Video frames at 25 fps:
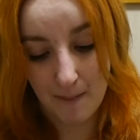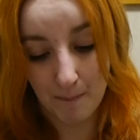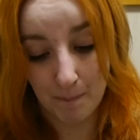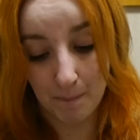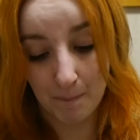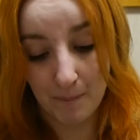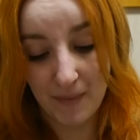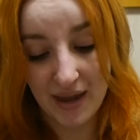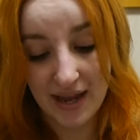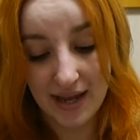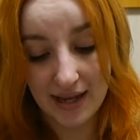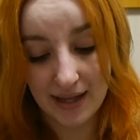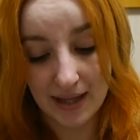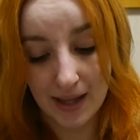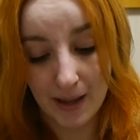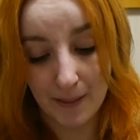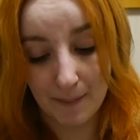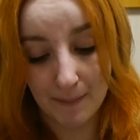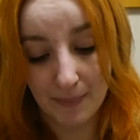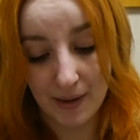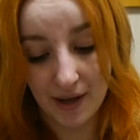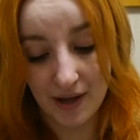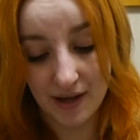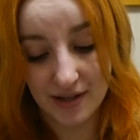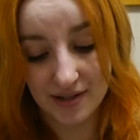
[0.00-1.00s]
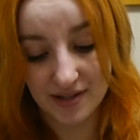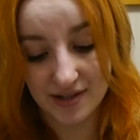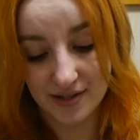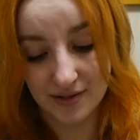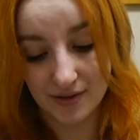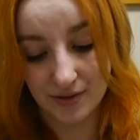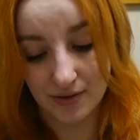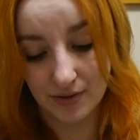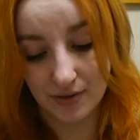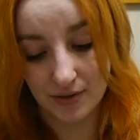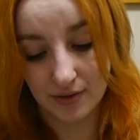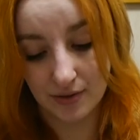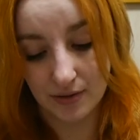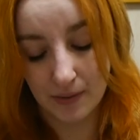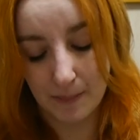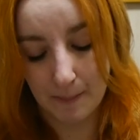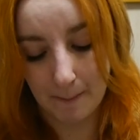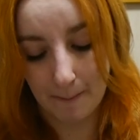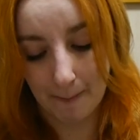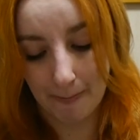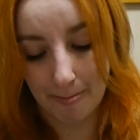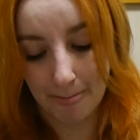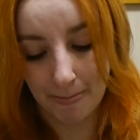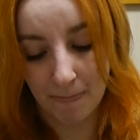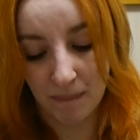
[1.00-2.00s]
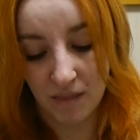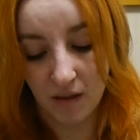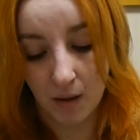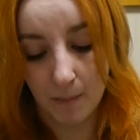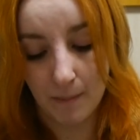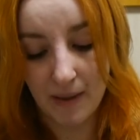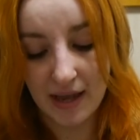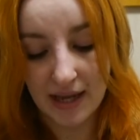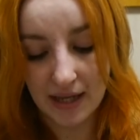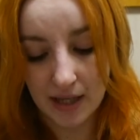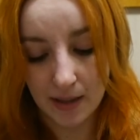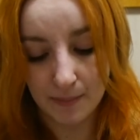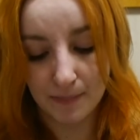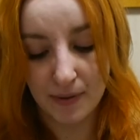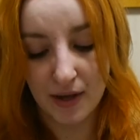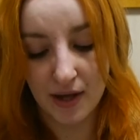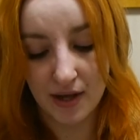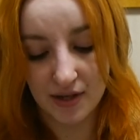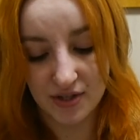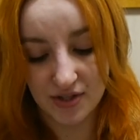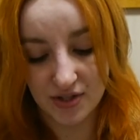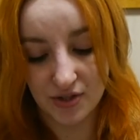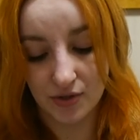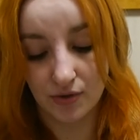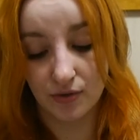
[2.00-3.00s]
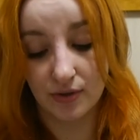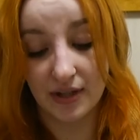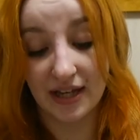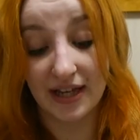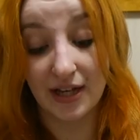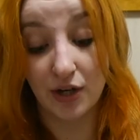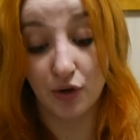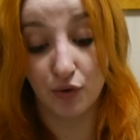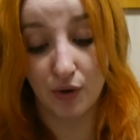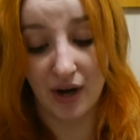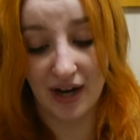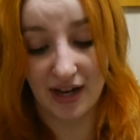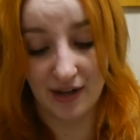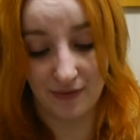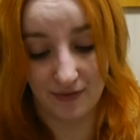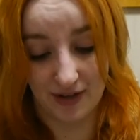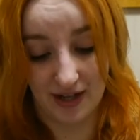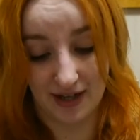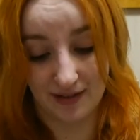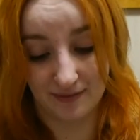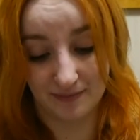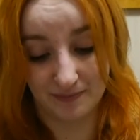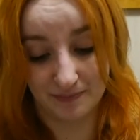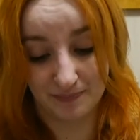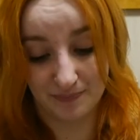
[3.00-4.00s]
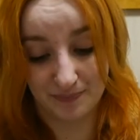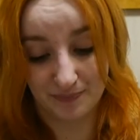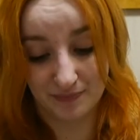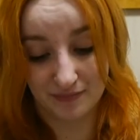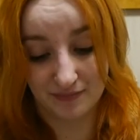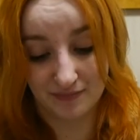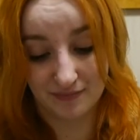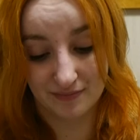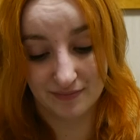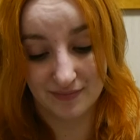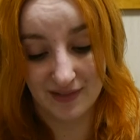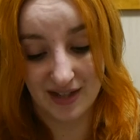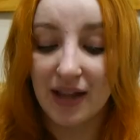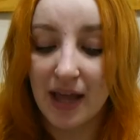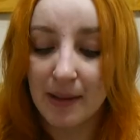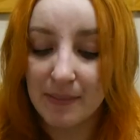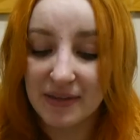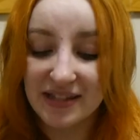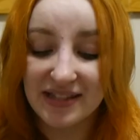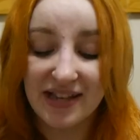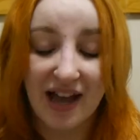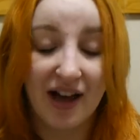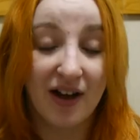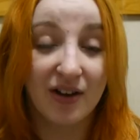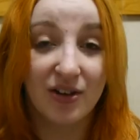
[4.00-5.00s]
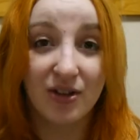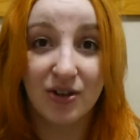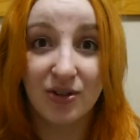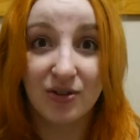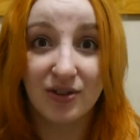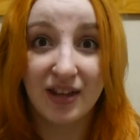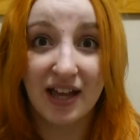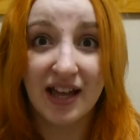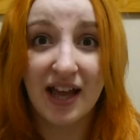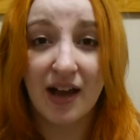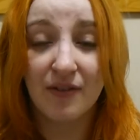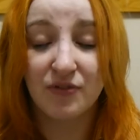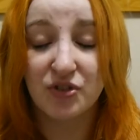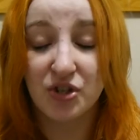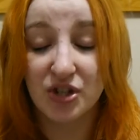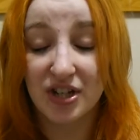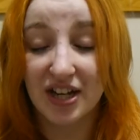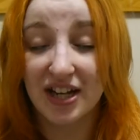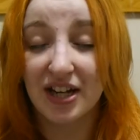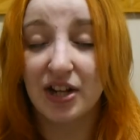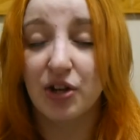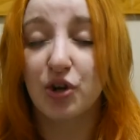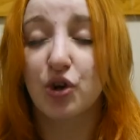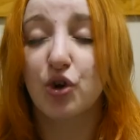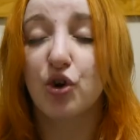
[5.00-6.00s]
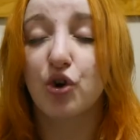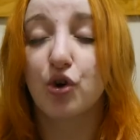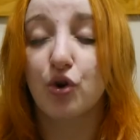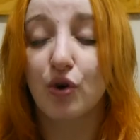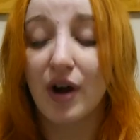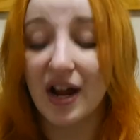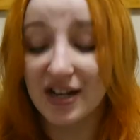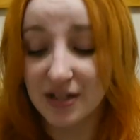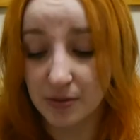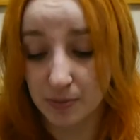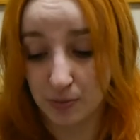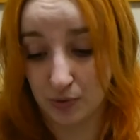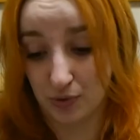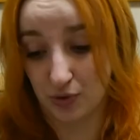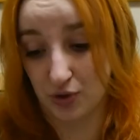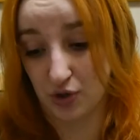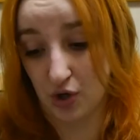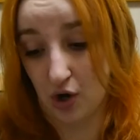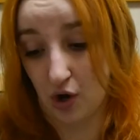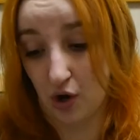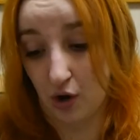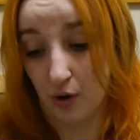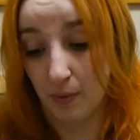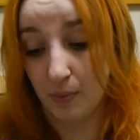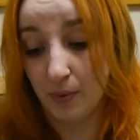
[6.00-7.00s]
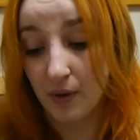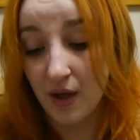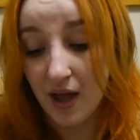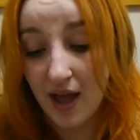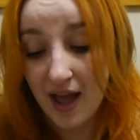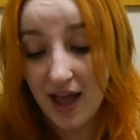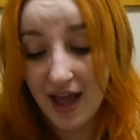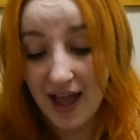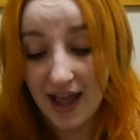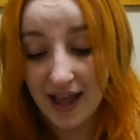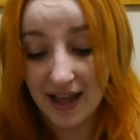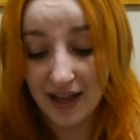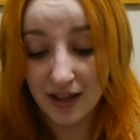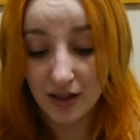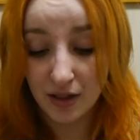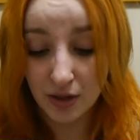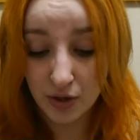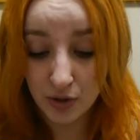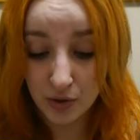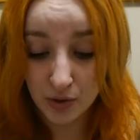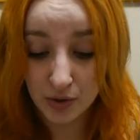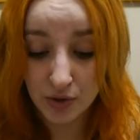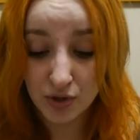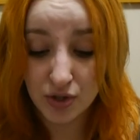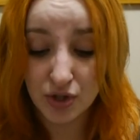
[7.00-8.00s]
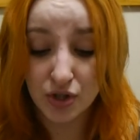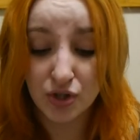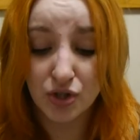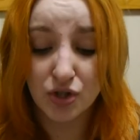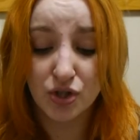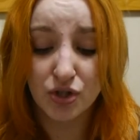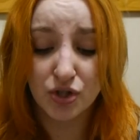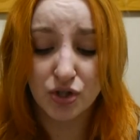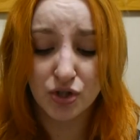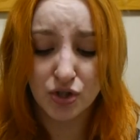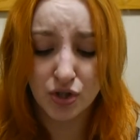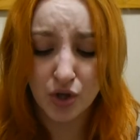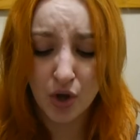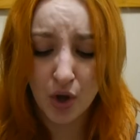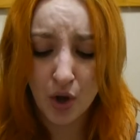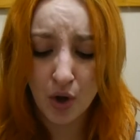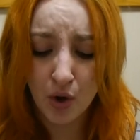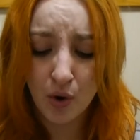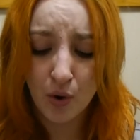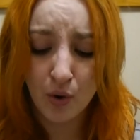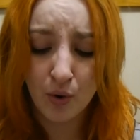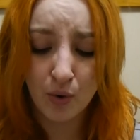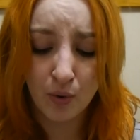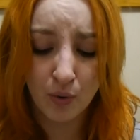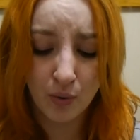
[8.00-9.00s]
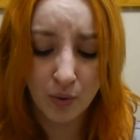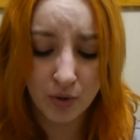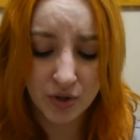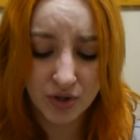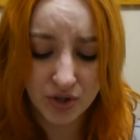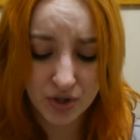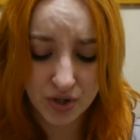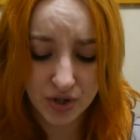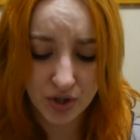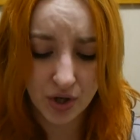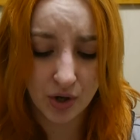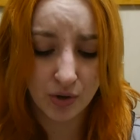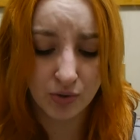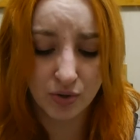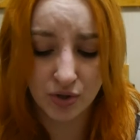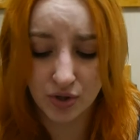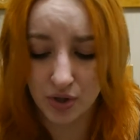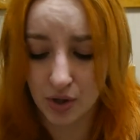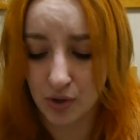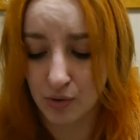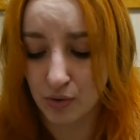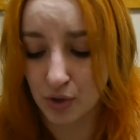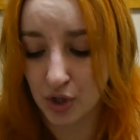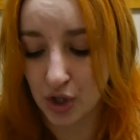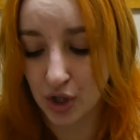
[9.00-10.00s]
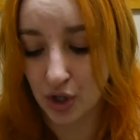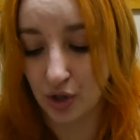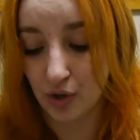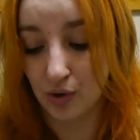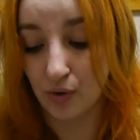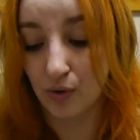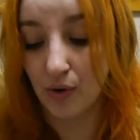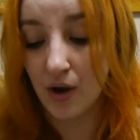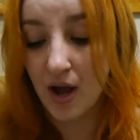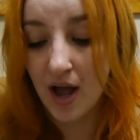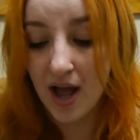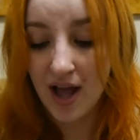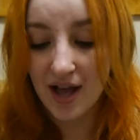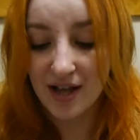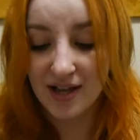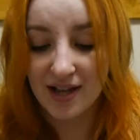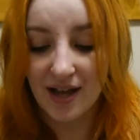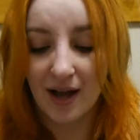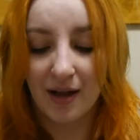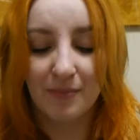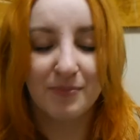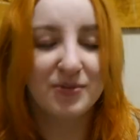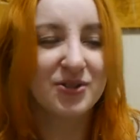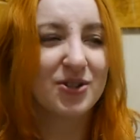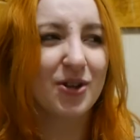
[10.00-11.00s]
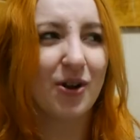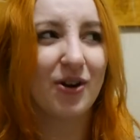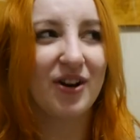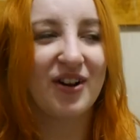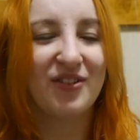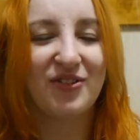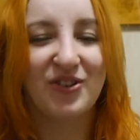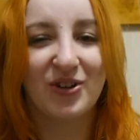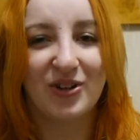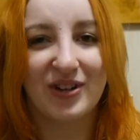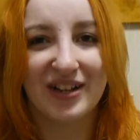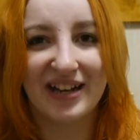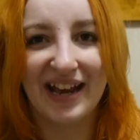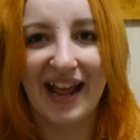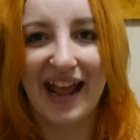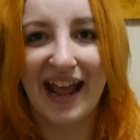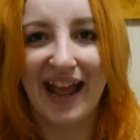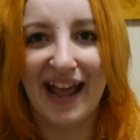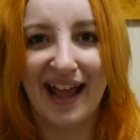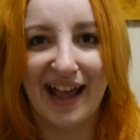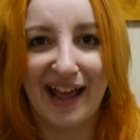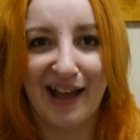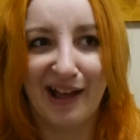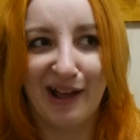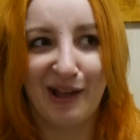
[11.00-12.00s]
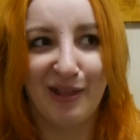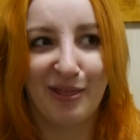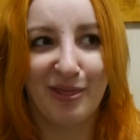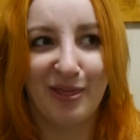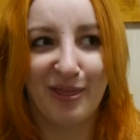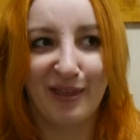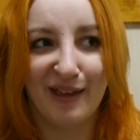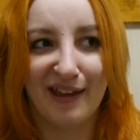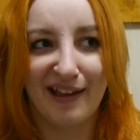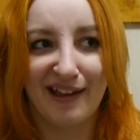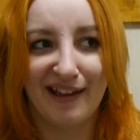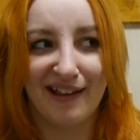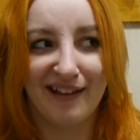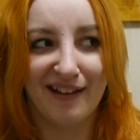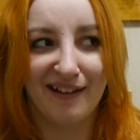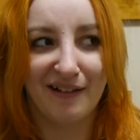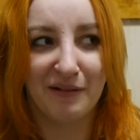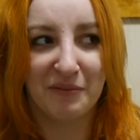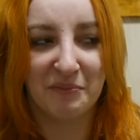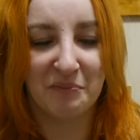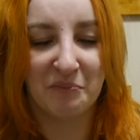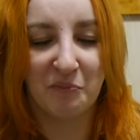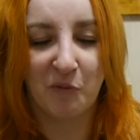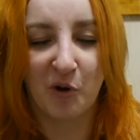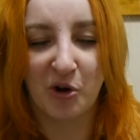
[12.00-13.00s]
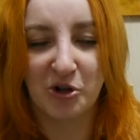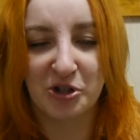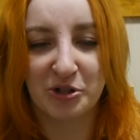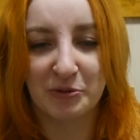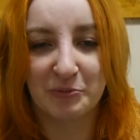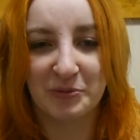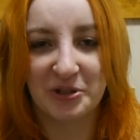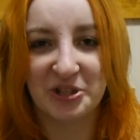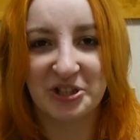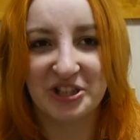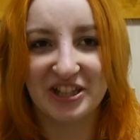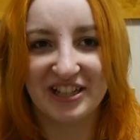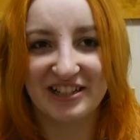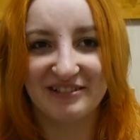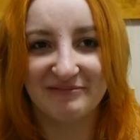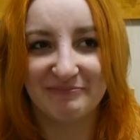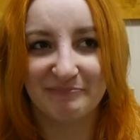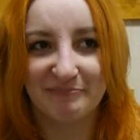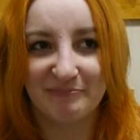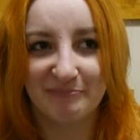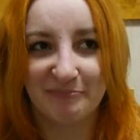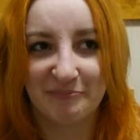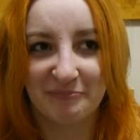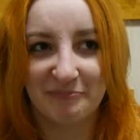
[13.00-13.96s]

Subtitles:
Make it personal. Make it personal engraving. Let me tell you, they have done an incredible job. It looks so cute. I'm sorry if you can hear the washing machine.